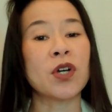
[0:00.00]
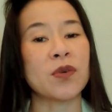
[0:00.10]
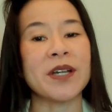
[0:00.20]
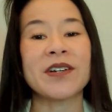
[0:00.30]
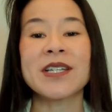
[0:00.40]

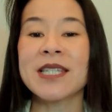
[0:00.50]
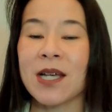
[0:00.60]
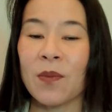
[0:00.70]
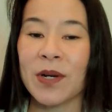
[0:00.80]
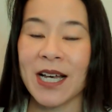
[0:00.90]
career in
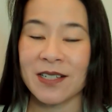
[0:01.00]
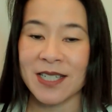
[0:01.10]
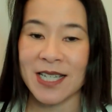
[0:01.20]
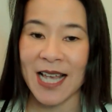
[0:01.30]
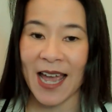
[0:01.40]
someone
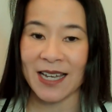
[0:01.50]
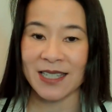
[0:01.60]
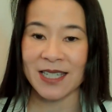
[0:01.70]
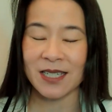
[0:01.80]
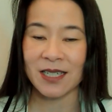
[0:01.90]
else's
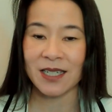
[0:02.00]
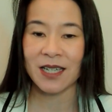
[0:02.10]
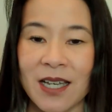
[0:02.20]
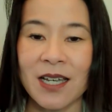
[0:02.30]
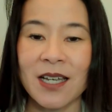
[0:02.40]
hands.
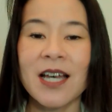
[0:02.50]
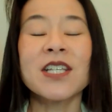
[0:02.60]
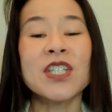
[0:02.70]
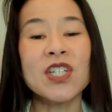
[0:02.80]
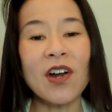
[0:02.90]

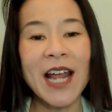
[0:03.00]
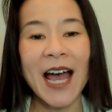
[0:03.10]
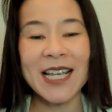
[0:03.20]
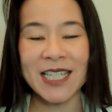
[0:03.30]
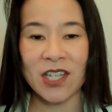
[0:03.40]
Start
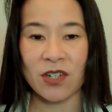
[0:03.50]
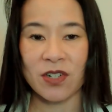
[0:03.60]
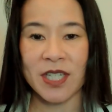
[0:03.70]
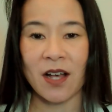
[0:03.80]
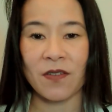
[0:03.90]
asking
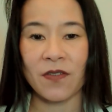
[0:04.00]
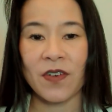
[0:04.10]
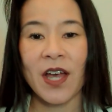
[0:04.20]
yourself,